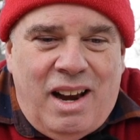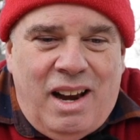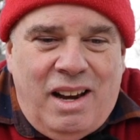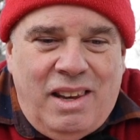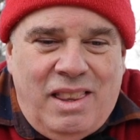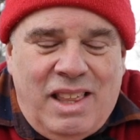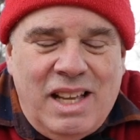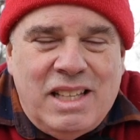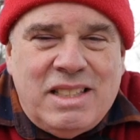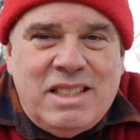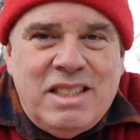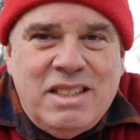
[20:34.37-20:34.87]

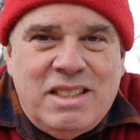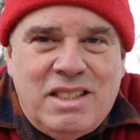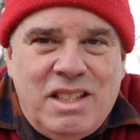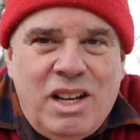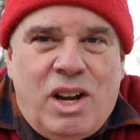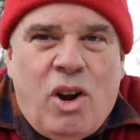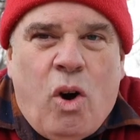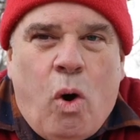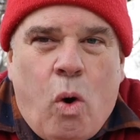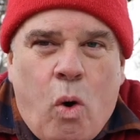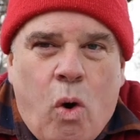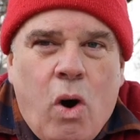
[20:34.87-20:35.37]
this is the
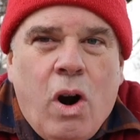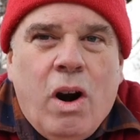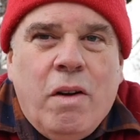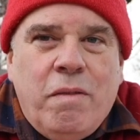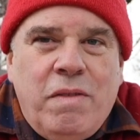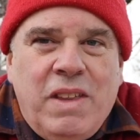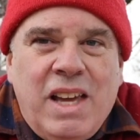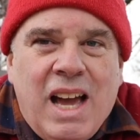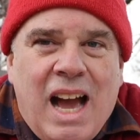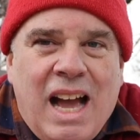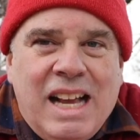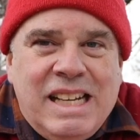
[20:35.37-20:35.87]
core
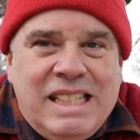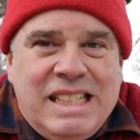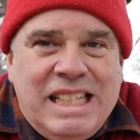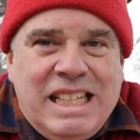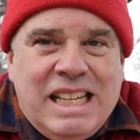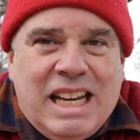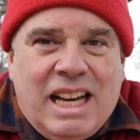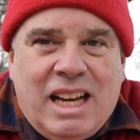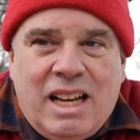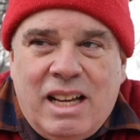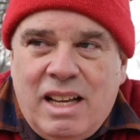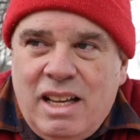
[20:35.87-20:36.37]
of the
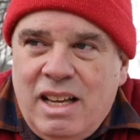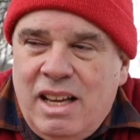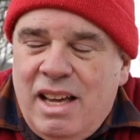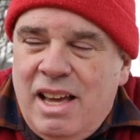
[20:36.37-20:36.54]
idea.